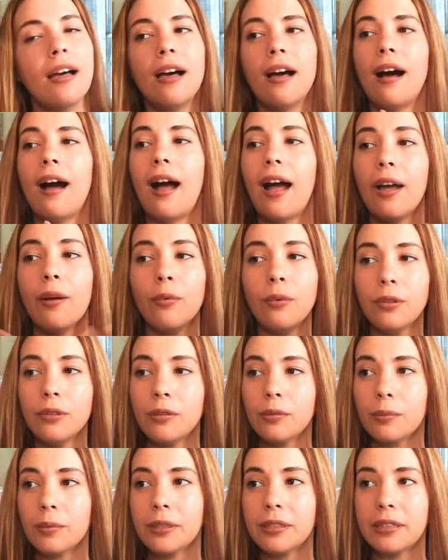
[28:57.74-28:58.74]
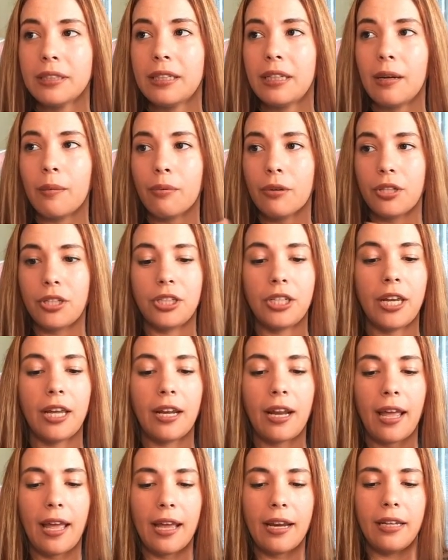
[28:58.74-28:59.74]
I would really
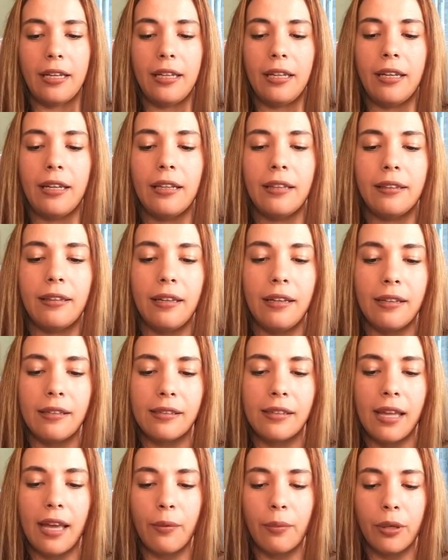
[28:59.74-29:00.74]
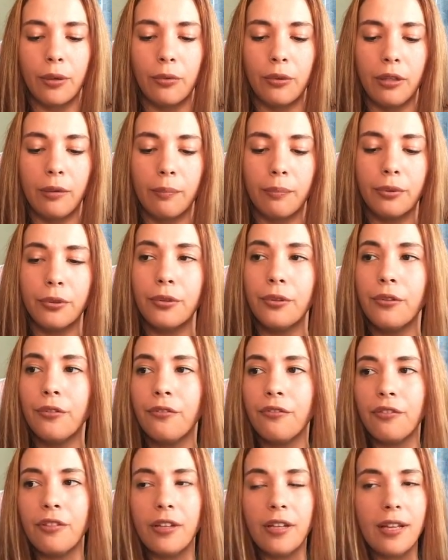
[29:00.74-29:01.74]
appreciate any things that we could
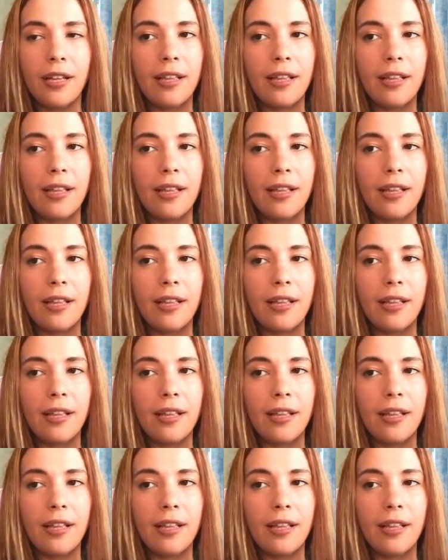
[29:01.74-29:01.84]
improve.